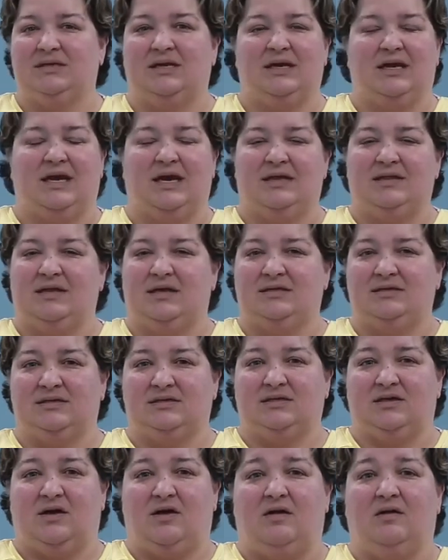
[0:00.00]
And again, this
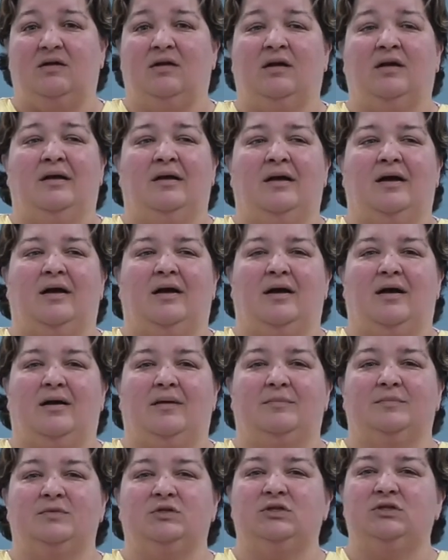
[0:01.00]
is all
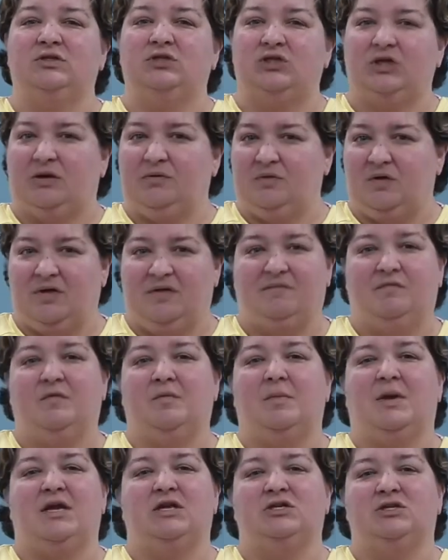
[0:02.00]
just general
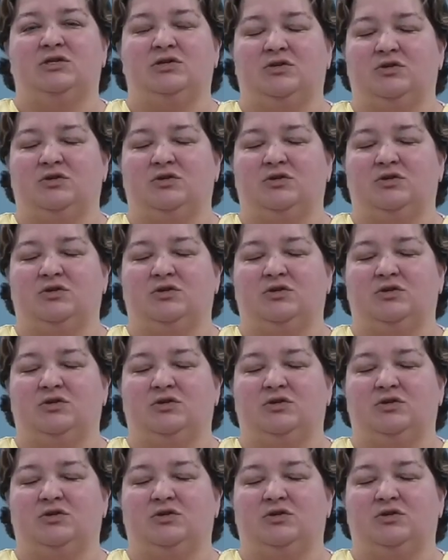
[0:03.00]
information.